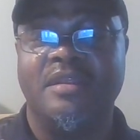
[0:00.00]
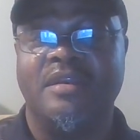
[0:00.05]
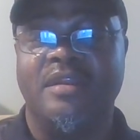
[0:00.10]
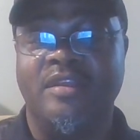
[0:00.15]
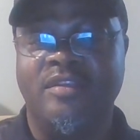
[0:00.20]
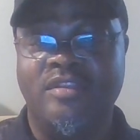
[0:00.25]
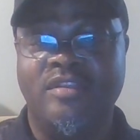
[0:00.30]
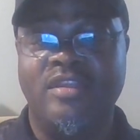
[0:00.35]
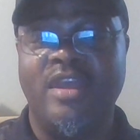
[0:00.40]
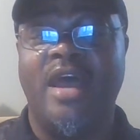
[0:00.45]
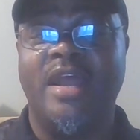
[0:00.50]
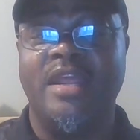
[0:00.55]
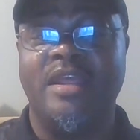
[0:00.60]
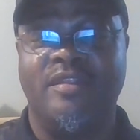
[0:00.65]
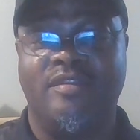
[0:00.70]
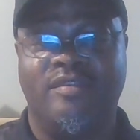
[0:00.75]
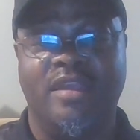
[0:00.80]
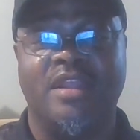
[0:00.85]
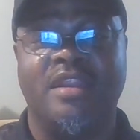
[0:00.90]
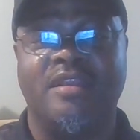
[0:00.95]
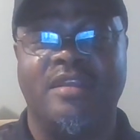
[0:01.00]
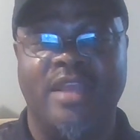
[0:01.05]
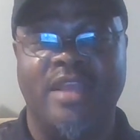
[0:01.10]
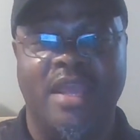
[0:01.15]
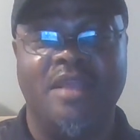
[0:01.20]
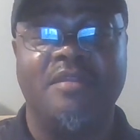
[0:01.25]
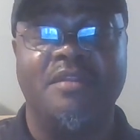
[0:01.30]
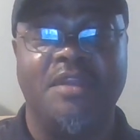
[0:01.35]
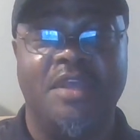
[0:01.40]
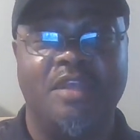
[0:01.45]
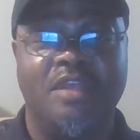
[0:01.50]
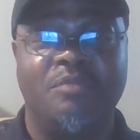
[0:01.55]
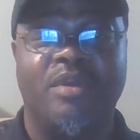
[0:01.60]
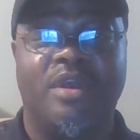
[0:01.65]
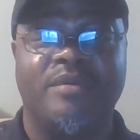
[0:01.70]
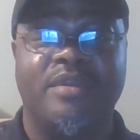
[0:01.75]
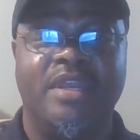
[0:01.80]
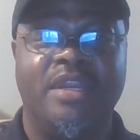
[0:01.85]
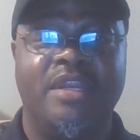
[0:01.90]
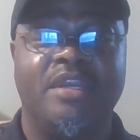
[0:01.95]
This is how they said it: gays and
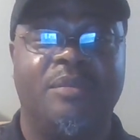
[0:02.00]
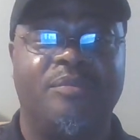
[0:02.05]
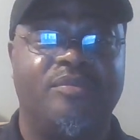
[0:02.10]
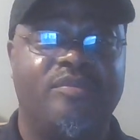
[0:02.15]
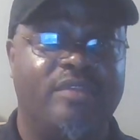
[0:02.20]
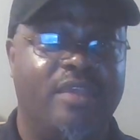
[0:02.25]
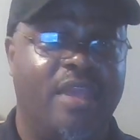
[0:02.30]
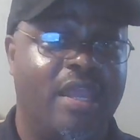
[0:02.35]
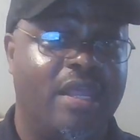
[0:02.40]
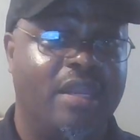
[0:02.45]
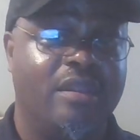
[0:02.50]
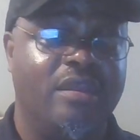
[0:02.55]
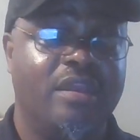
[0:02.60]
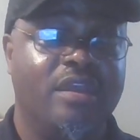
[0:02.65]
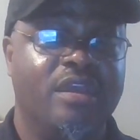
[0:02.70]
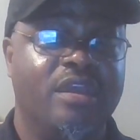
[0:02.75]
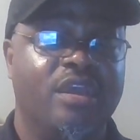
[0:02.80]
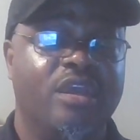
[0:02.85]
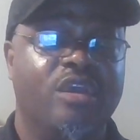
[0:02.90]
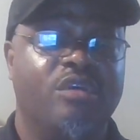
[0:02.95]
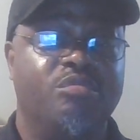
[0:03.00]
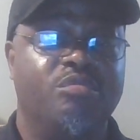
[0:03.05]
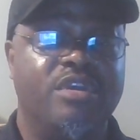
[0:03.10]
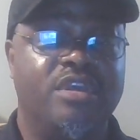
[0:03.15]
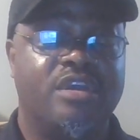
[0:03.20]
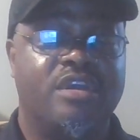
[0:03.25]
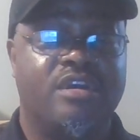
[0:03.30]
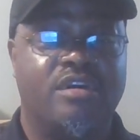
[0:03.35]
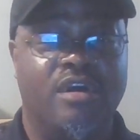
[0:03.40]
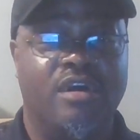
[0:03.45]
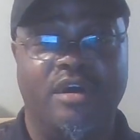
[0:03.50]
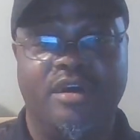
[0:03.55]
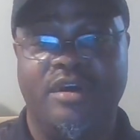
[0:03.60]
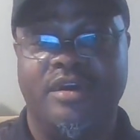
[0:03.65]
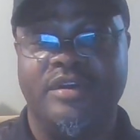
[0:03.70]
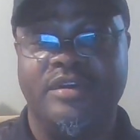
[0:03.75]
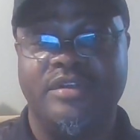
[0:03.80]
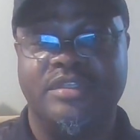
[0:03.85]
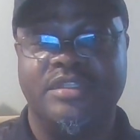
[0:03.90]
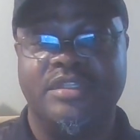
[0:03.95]
lesbians are getting upset
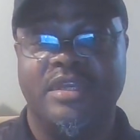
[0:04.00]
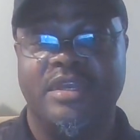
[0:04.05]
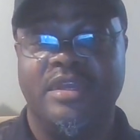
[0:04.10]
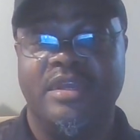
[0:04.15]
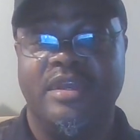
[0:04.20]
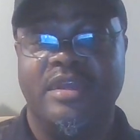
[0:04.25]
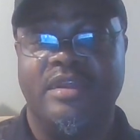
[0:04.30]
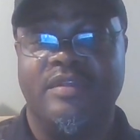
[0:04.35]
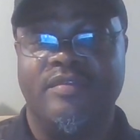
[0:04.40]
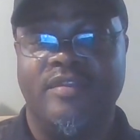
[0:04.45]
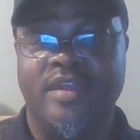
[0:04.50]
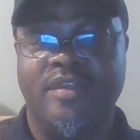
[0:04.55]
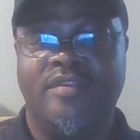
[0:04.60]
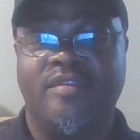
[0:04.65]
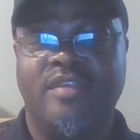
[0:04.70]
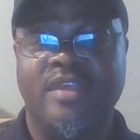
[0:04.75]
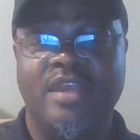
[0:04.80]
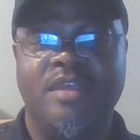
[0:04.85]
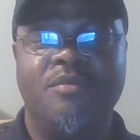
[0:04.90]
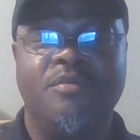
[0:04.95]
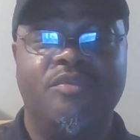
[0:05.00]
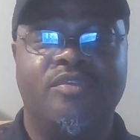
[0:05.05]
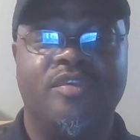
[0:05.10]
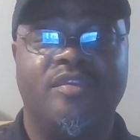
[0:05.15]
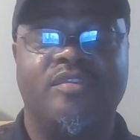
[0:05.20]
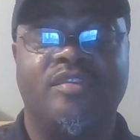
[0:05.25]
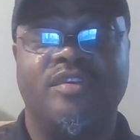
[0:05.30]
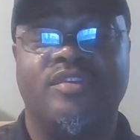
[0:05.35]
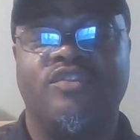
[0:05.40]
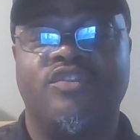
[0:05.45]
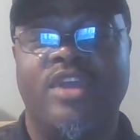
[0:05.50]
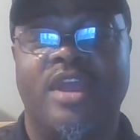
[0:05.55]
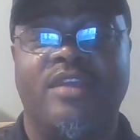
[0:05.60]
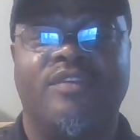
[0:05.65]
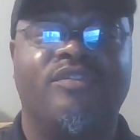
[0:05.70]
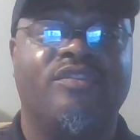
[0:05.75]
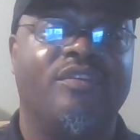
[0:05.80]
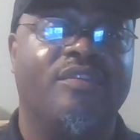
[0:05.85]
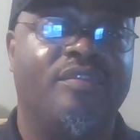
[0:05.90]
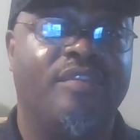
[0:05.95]
because this seems to
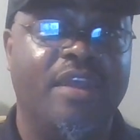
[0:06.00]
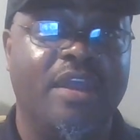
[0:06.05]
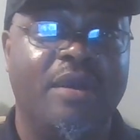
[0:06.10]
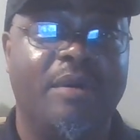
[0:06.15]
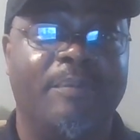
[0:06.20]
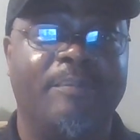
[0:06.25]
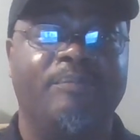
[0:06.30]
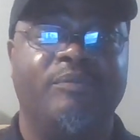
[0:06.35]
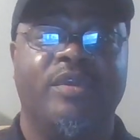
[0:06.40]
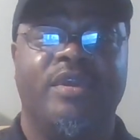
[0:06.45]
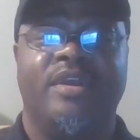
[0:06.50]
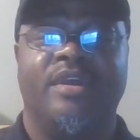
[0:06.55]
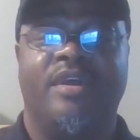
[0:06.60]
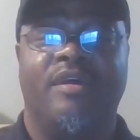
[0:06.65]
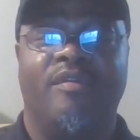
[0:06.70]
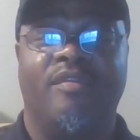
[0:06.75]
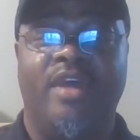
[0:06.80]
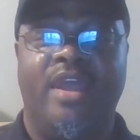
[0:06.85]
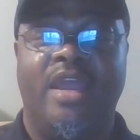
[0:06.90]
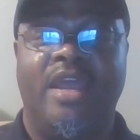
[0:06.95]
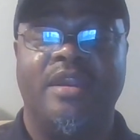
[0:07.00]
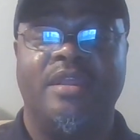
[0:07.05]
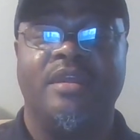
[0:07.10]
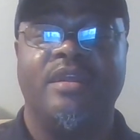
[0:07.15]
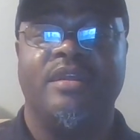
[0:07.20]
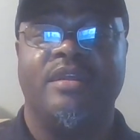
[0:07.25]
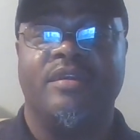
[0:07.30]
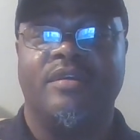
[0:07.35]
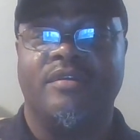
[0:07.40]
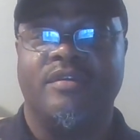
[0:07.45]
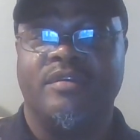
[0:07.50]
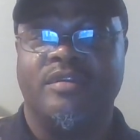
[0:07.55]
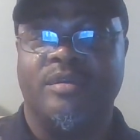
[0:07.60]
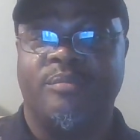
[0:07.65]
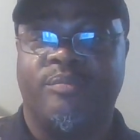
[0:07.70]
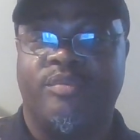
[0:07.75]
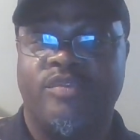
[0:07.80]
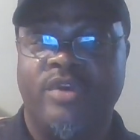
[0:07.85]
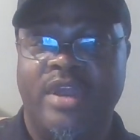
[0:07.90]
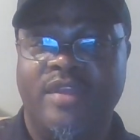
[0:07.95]
suggest to them that the
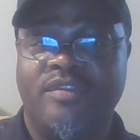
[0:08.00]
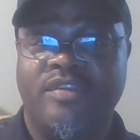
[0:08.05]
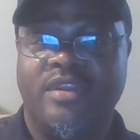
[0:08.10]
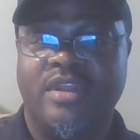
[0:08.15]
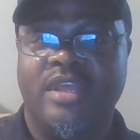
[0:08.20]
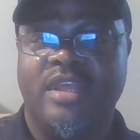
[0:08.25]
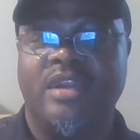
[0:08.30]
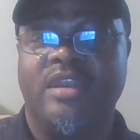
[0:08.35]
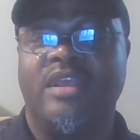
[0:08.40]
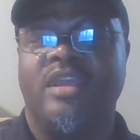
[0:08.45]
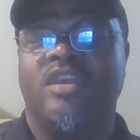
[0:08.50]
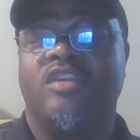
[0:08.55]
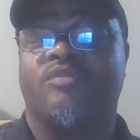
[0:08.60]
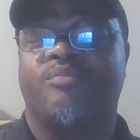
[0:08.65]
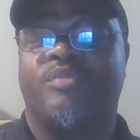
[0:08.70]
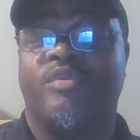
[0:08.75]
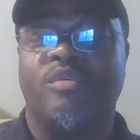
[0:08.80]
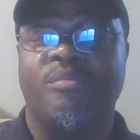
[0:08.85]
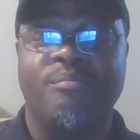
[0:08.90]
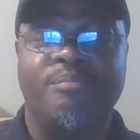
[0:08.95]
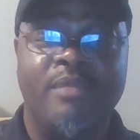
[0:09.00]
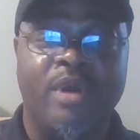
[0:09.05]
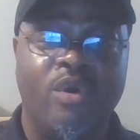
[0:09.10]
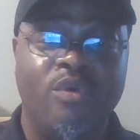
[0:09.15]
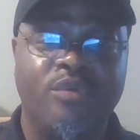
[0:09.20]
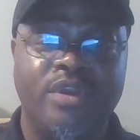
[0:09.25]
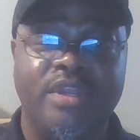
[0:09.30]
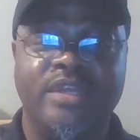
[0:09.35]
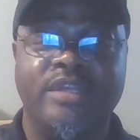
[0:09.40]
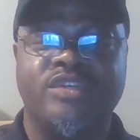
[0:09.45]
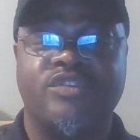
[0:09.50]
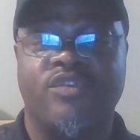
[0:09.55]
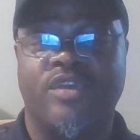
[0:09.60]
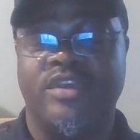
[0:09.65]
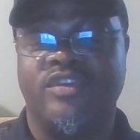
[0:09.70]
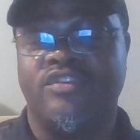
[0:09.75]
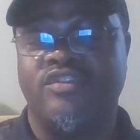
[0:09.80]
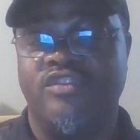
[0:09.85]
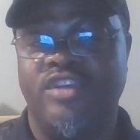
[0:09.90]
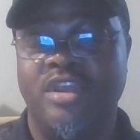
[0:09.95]
president is promoting
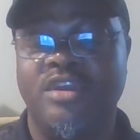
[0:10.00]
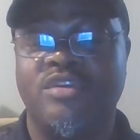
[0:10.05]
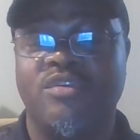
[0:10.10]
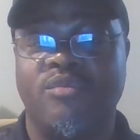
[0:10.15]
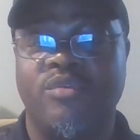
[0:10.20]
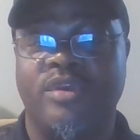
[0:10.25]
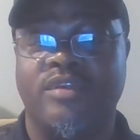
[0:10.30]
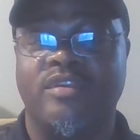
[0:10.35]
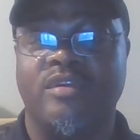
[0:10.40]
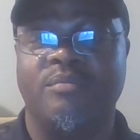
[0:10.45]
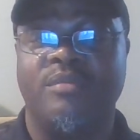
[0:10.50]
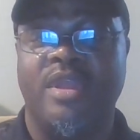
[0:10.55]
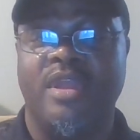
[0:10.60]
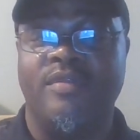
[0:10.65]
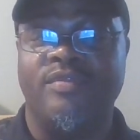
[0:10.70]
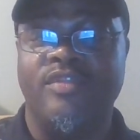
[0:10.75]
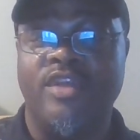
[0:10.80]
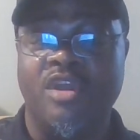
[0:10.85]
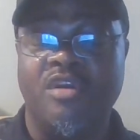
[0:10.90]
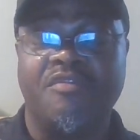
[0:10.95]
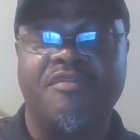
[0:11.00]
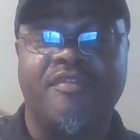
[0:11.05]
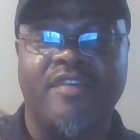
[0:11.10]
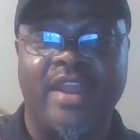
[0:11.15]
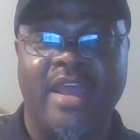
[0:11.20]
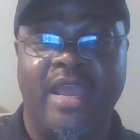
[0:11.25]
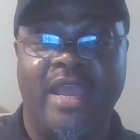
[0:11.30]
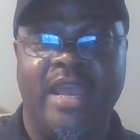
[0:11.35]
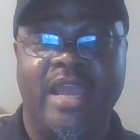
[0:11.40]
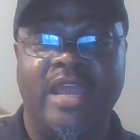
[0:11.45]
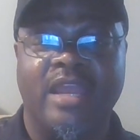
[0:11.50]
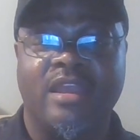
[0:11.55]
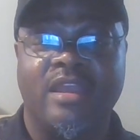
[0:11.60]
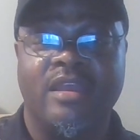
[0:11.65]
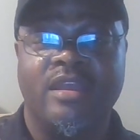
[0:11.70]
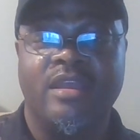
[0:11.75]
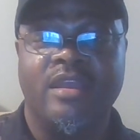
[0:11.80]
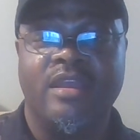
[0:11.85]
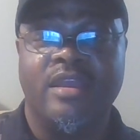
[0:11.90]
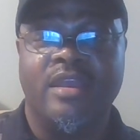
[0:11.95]
transgenderism and their flag
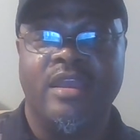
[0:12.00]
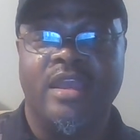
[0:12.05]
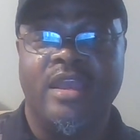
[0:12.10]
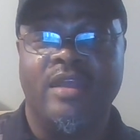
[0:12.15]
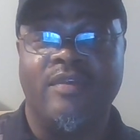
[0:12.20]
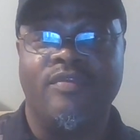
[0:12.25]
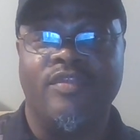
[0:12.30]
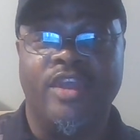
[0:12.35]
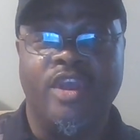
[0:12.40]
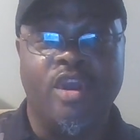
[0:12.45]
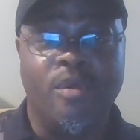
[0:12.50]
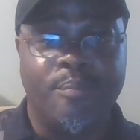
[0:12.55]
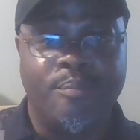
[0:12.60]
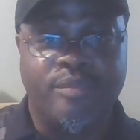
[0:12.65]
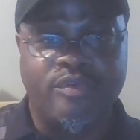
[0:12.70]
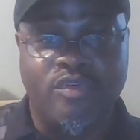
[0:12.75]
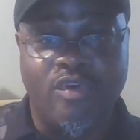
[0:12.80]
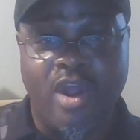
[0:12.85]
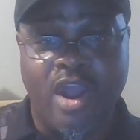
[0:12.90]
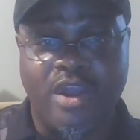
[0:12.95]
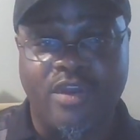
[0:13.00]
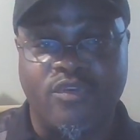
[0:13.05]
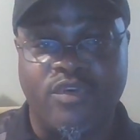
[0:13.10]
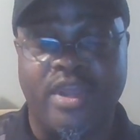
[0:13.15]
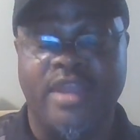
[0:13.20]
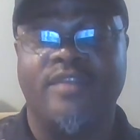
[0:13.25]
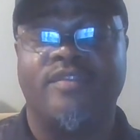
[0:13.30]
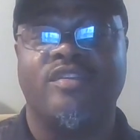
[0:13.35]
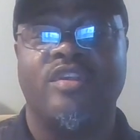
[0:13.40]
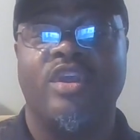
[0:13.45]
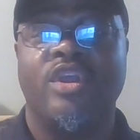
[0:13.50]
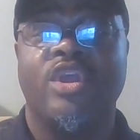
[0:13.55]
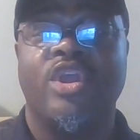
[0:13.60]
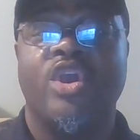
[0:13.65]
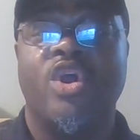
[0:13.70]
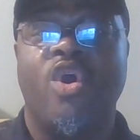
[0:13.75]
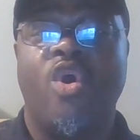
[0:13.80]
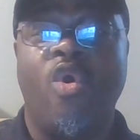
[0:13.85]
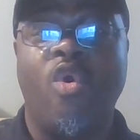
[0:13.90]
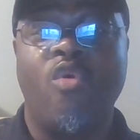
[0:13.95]
and their progress
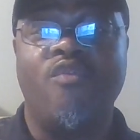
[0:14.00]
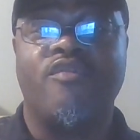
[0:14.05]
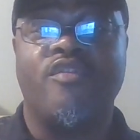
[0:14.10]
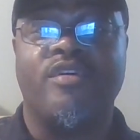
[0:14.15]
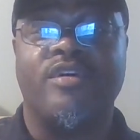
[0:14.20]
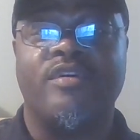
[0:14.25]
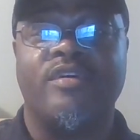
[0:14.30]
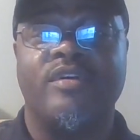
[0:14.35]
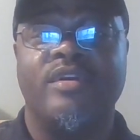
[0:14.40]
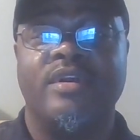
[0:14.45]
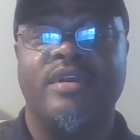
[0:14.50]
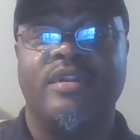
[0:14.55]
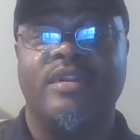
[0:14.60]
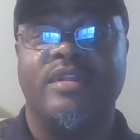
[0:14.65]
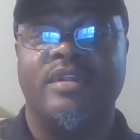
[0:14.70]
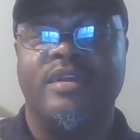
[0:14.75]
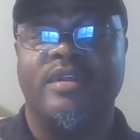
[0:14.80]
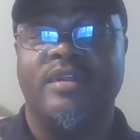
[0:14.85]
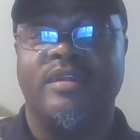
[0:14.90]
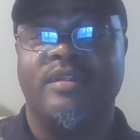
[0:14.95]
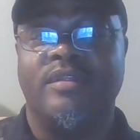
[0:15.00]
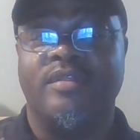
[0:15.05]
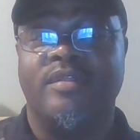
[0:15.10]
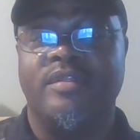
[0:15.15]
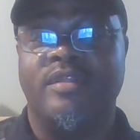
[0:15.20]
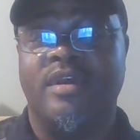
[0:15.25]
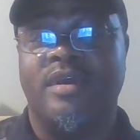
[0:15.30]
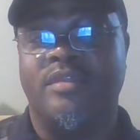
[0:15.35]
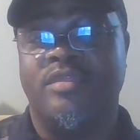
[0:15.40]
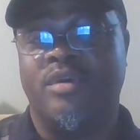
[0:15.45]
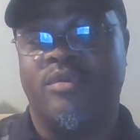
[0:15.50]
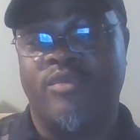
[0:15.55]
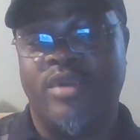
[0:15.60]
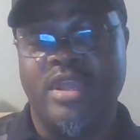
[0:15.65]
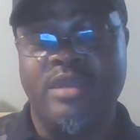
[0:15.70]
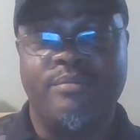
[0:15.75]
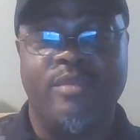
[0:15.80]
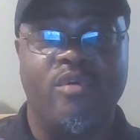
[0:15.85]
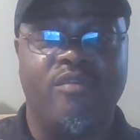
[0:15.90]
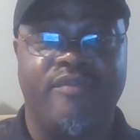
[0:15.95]
over the, the
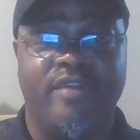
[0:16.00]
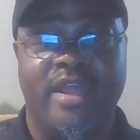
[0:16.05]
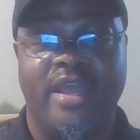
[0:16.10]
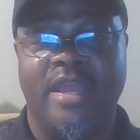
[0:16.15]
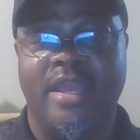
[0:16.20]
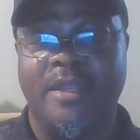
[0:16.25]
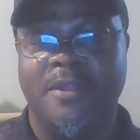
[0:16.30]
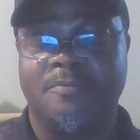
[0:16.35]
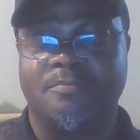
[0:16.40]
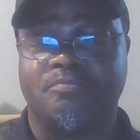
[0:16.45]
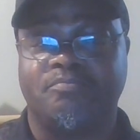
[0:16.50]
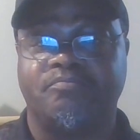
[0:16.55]
rainbow flag.